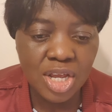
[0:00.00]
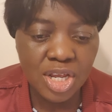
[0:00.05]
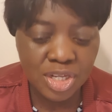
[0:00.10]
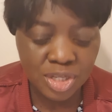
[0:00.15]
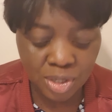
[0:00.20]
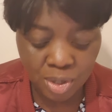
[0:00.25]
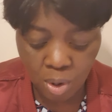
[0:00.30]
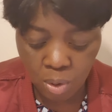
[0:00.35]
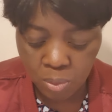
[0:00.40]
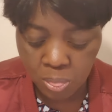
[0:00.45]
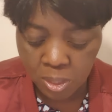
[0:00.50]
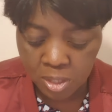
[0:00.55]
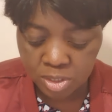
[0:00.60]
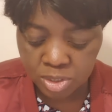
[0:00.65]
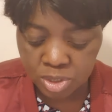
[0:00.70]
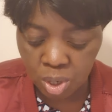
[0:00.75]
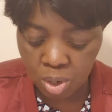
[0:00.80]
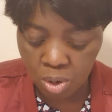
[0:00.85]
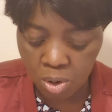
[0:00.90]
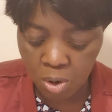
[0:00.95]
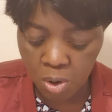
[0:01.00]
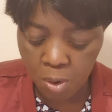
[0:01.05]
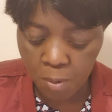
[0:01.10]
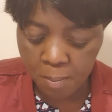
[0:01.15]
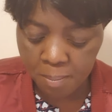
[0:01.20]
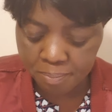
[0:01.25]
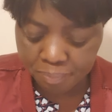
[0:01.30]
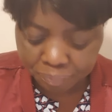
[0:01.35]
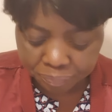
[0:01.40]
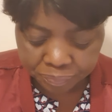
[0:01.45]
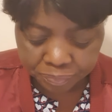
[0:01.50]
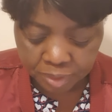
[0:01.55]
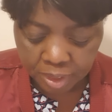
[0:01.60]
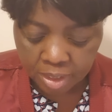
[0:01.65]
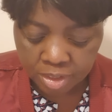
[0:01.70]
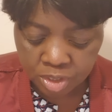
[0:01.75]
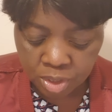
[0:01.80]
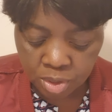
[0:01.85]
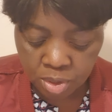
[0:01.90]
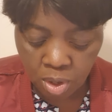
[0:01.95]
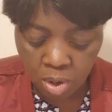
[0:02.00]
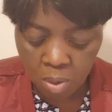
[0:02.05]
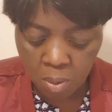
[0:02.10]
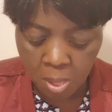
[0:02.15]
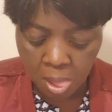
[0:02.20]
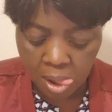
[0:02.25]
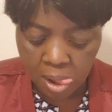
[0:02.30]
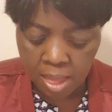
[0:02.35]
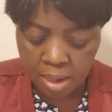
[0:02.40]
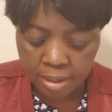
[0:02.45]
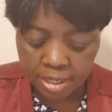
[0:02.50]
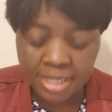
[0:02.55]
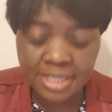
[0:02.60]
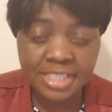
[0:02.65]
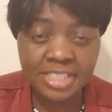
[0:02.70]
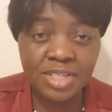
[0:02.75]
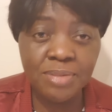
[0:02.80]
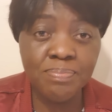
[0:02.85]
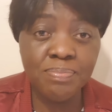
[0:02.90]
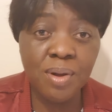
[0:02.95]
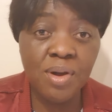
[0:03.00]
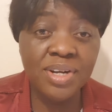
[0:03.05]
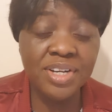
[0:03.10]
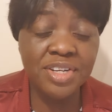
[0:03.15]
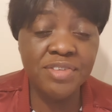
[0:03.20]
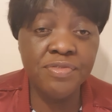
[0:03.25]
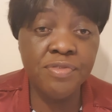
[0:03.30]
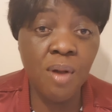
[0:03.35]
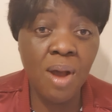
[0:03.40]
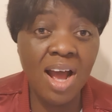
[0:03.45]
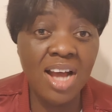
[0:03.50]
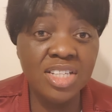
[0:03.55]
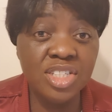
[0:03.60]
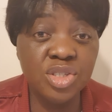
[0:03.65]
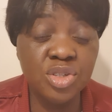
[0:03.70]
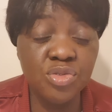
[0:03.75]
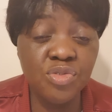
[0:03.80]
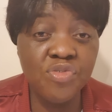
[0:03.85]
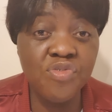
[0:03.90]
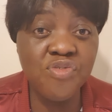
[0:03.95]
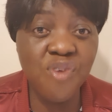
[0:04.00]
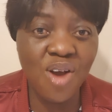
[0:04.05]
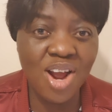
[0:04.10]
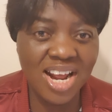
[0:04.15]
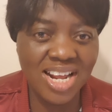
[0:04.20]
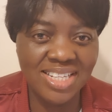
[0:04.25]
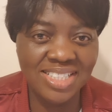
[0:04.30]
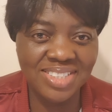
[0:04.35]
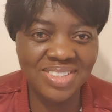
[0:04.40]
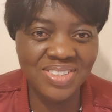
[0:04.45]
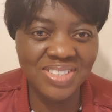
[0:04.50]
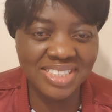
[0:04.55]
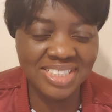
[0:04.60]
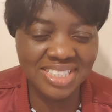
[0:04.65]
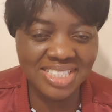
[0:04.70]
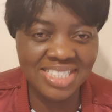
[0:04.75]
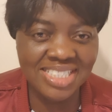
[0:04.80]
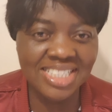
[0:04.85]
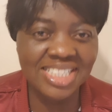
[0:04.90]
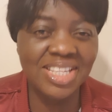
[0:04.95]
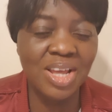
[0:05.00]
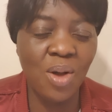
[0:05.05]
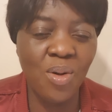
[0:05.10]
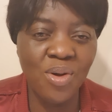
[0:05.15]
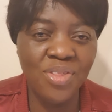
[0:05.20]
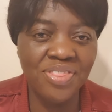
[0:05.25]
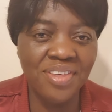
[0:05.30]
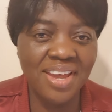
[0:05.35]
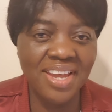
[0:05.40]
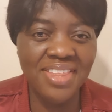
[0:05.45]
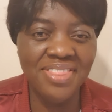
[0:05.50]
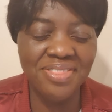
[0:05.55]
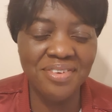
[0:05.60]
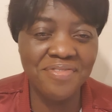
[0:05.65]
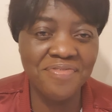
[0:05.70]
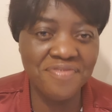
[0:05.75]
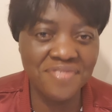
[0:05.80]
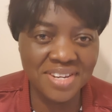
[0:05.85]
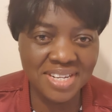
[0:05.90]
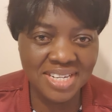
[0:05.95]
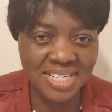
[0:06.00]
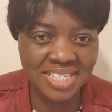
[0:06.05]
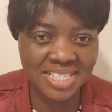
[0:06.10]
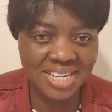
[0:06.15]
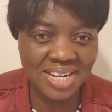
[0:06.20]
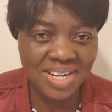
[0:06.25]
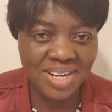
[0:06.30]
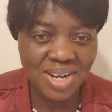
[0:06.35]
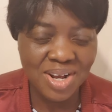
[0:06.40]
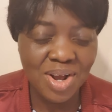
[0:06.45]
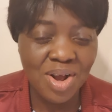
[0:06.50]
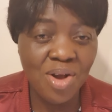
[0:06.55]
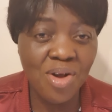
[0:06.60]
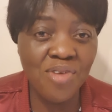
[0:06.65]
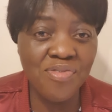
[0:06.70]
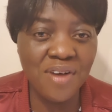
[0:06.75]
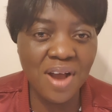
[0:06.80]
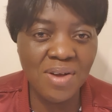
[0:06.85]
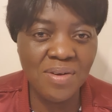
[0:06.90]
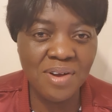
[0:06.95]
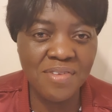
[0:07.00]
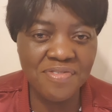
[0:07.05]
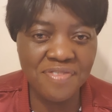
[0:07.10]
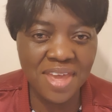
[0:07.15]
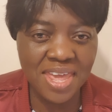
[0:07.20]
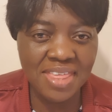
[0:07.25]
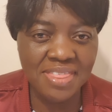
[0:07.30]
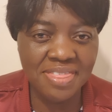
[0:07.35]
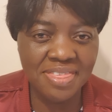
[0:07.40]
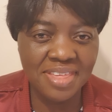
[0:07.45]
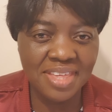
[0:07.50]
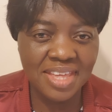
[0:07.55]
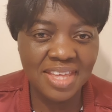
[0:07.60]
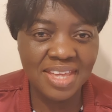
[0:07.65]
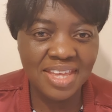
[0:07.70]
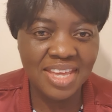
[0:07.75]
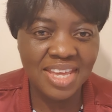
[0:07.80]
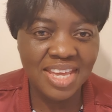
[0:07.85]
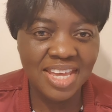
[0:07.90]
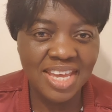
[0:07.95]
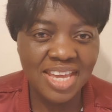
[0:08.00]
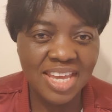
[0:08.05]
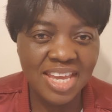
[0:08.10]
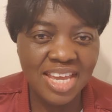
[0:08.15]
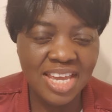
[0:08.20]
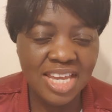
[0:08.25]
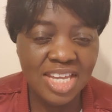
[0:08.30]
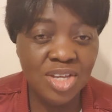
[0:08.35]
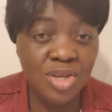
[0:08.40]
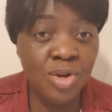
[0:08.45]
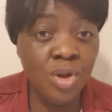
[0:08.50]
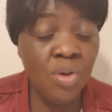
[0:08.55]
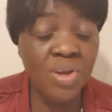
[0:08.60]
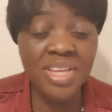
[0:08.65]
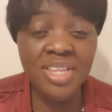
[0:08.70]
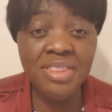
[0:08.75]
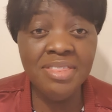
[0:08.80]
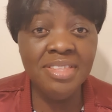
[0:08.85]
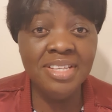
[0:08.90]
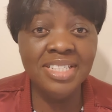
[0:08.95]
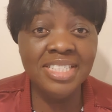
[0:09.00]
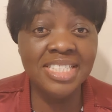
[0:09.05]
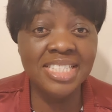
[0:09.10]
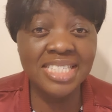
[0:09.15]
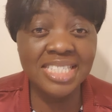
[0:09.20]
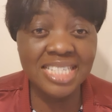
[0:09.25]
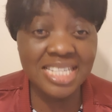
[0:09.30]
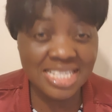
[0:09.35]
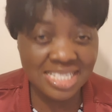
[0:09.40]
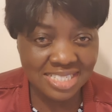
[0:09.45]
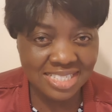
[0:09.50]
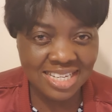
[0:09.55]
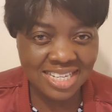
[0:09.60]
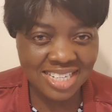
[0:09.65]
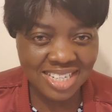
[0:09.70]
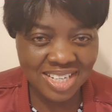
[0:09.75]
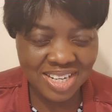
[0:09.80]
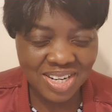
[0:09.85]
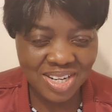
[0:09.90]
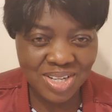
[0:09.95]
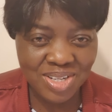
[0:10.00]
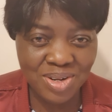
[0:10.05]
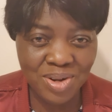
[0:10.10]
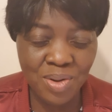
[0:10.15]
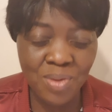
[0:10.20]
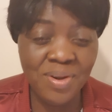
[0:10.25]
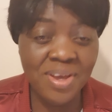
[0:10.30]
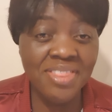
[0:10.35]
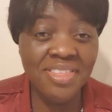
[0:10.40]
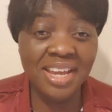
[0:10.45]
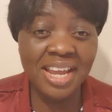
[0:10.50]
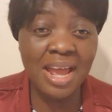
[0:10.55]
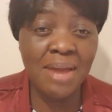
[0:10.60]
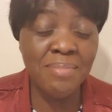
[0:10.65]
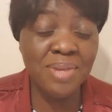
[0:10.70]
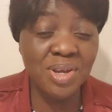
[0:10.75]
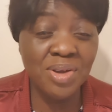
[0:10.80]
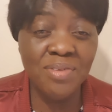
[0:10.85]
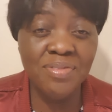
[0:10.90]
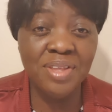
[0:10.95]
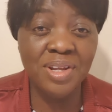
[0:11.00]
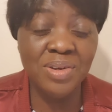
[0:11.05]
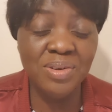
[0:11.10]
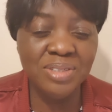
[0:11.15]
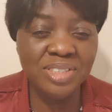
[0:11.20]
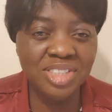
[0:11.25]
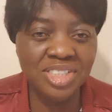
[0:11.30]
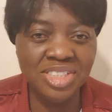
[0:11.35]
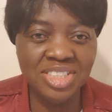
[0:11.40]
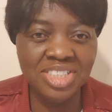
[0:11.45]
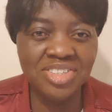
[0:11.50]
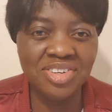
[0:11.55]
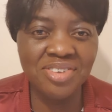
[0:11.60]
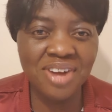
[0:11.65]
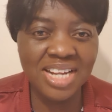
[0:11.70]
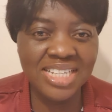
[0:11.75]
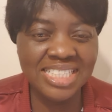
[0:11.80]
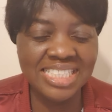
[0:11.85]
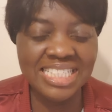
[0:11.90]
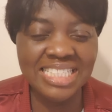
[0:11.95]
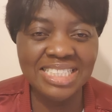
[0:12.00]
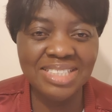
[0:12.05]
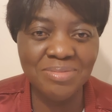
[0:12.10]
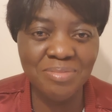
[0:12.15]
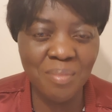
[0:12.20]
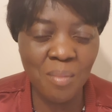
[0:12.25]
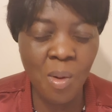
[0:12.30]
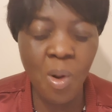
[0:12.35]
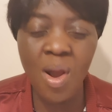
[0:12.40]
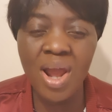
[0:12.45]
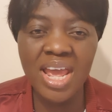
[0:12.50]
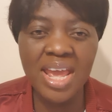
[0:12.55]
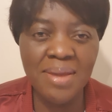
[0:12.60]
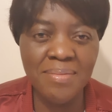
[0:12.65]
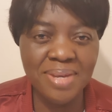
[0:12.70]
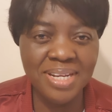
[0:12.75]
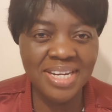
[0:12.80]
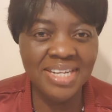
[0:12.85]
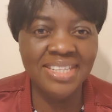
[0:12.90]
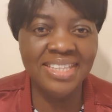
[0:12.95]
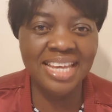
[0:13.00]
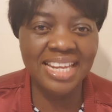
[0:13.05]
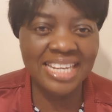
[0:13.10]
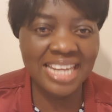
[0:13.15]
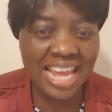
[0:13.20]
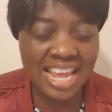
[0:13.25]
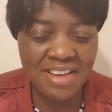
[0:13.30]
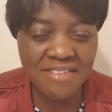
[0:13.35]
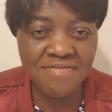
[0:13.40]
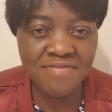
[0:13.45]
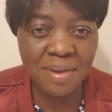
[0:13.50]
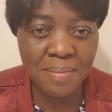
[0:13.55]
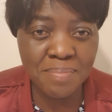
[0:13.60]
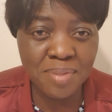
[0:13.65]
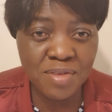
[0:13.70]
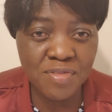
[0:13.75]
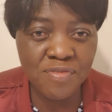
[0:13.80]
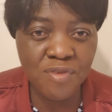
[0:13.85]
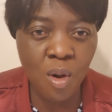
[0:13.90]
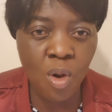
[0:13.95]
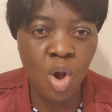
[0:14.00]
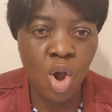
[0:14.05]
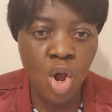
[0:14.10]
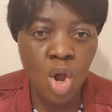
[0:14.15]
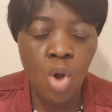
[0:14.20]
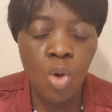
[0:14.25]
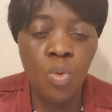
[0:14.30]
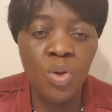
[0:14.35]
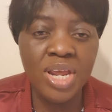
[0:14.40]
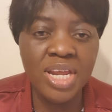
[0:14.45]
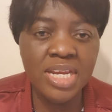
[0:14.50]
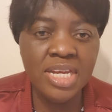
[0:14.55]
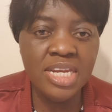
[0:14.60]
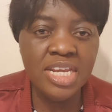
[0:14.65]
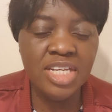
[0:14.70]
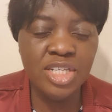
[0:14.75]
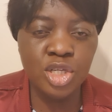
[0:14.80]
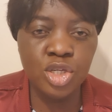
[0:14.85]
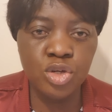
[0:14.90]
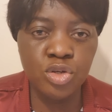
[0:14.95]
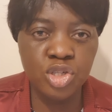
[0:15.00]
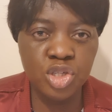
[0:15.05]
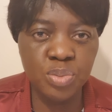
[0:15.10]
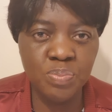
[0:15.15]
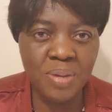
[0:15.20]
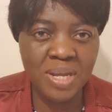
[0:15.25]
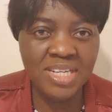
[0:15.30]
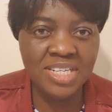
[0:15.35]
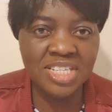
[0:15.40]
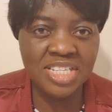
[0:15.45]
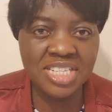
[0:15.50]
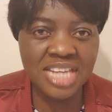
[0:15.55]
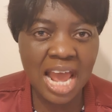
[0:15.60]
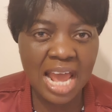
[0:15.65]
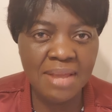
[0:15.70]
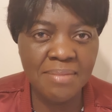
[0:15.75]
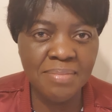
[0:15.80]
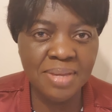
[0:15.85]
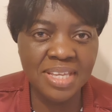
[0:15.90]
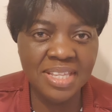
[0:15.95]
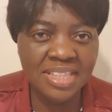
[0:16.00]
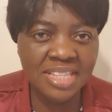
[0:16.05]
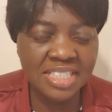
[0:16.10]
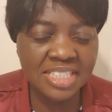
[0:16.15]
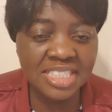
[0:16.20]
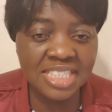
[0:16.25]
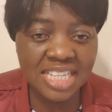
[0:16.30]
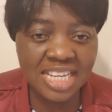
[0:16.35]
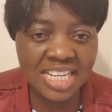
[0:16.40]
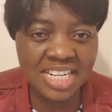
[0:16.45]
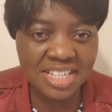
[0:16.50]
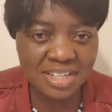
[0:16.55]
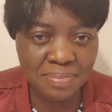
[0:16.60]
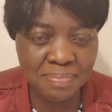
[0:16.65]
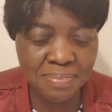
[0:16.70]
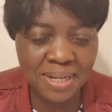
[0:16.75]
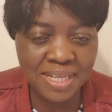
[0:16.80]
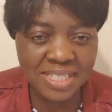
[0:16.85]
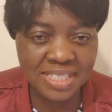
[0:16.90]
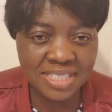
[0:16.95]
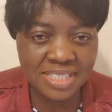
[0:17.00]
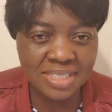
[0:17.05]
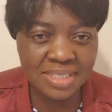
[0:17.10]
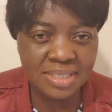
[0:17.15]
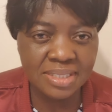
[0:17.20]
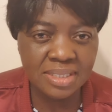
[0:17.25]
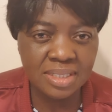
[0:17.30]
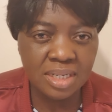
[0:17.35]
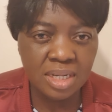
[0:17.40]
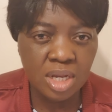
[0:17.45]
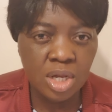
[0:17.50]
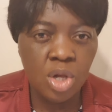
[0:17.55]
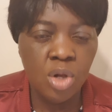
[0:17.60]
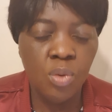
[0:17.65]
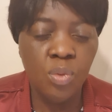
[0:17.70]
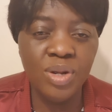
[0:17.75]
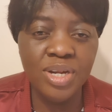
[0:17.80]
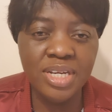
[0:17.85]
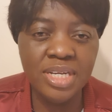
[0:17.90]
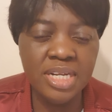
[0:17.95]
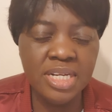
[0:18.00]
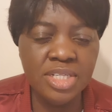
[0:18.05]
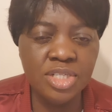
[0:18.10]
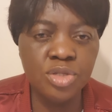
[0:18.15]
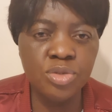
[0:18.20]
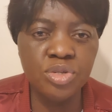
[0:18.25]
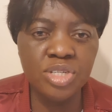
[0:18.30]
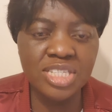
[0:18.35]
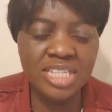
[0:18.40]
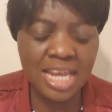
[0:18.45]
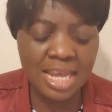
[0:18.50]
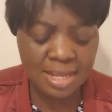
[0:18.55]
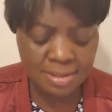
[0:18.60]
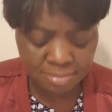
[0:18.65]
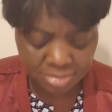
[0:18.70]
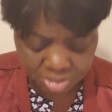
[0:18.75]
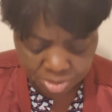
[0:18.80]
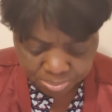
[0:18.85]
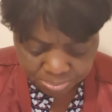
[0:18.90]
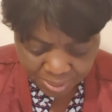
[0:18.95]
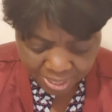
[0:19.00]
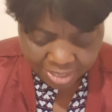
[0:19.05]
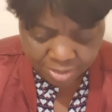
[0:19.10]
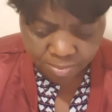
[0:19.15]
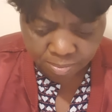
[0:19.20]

You know, so, um, you know, it is important for us to focus on Jesus, the author and the finisher of our faith. You know, in this season, you know, where the coming of the Lord Jesus Christ is more eminent than ever before, we need to spend time in the secret place. We need to spend